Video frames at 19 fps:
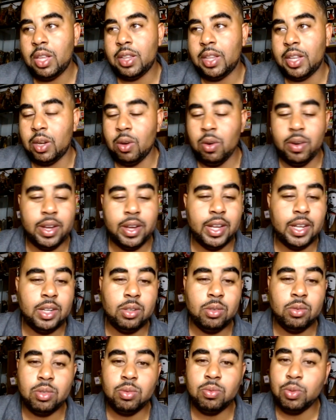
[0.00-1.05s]
They go ahead and
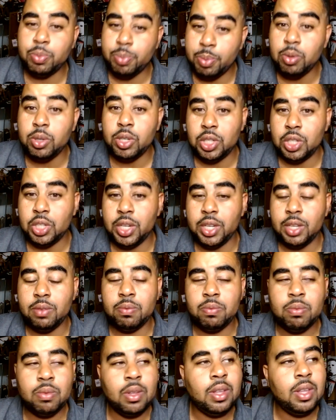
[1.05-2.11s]
do some spooky shit.
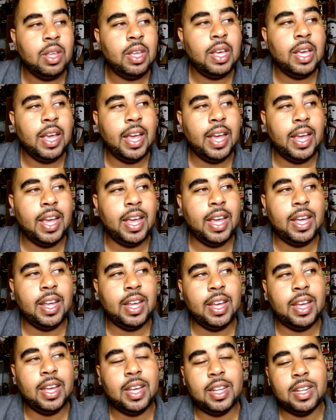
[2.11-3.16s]

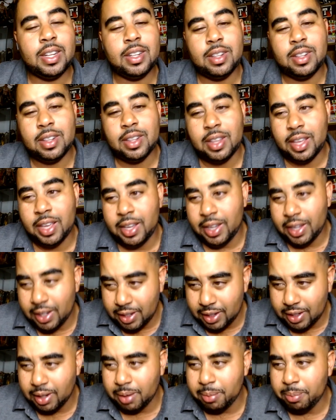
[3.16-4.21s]
And they
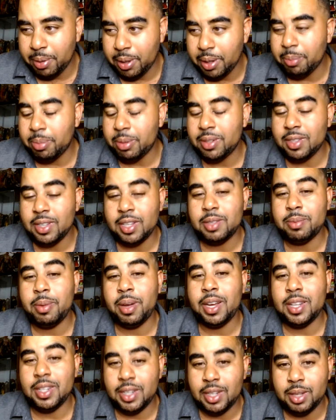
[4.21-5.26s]
end up being possessed
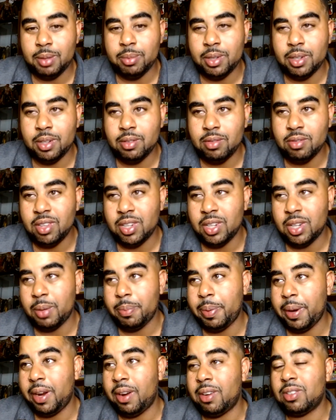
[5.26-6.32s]
by a demon. Then their
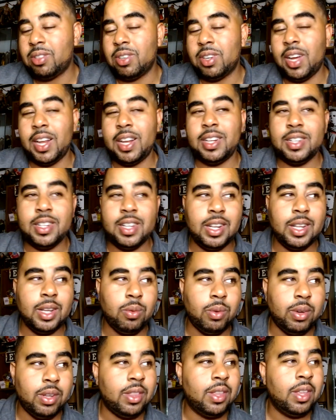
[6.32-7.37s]
parents are kind of dealing
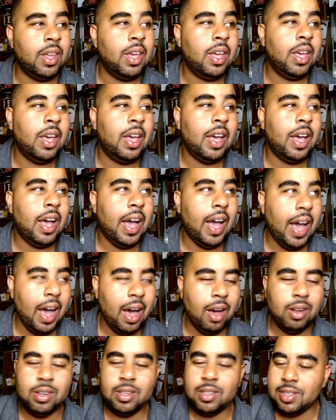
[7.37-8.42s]
with
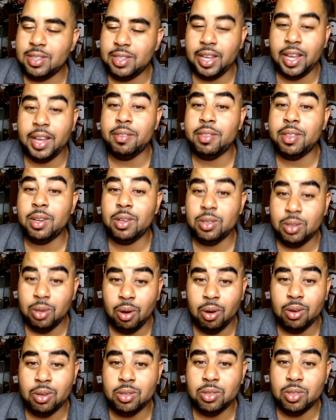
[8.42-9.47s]
how to save their
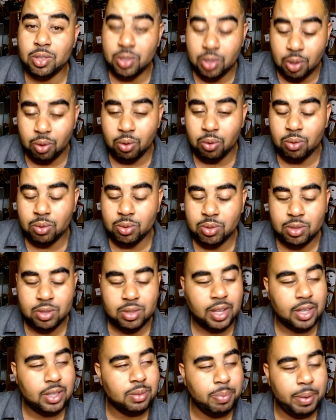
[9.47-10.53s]
daughter's souls.
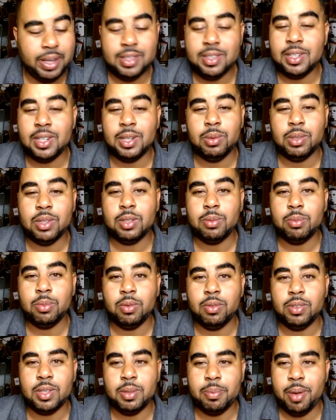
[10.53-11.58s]
That's basically what this
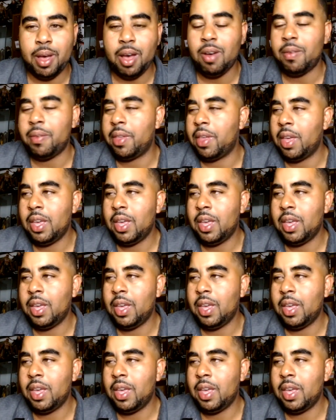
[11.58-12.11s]
movie is about.